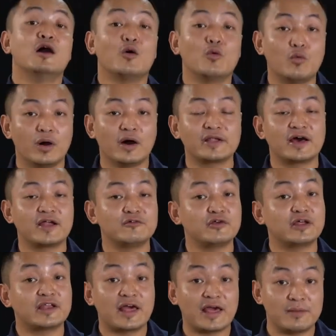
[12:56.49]

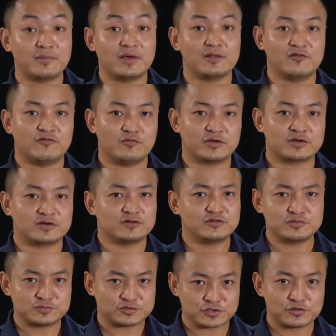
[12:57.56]
100 ml of water.
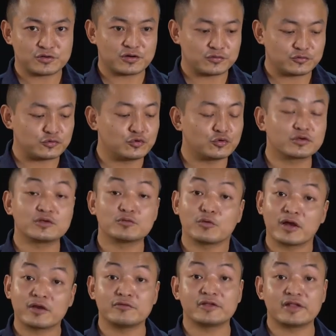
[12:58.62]
I'm sure you know the
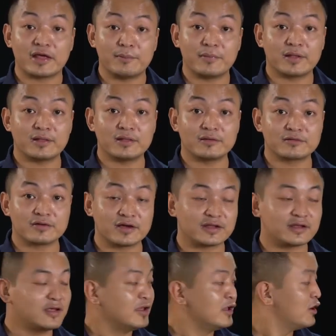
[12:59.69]
100 ml, right?